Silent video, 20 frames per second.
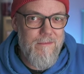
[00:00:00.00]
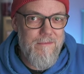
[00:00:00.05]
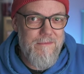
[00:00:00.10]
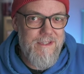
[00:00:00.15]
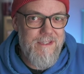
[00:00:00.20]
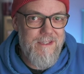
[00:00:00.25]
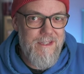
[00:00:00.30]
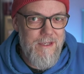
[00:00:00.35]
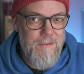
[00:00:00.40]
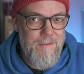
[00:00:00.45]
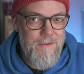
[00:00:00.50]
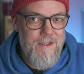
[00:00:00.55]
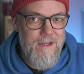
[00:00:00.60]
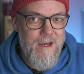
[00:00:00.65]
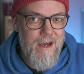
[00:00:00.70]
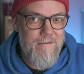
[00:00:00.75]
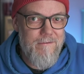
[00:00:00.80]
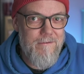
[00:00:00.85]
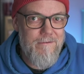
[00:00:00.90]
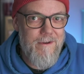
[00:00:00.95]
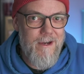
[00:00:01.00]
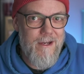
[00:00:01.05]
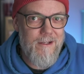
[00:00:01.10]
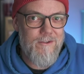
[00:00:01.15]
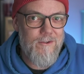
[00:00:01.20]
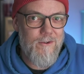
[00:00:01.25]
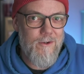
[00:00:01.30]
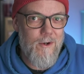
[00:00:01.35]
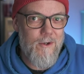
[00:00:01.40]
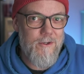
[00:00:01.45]
seems to have a
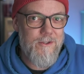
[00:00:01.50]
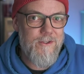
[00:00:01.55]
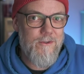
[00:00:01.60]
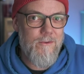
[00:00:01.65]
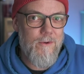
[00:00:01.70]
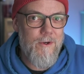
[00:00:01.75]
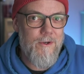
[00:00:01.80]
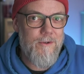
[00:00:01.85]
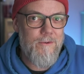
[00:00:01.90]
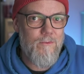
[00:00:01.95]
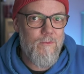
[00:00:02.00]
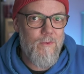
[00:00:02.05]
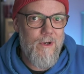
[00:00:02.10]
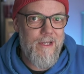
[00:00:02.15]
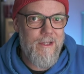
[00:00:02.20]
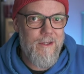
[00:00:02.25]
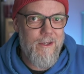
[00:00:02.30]
factor also on weight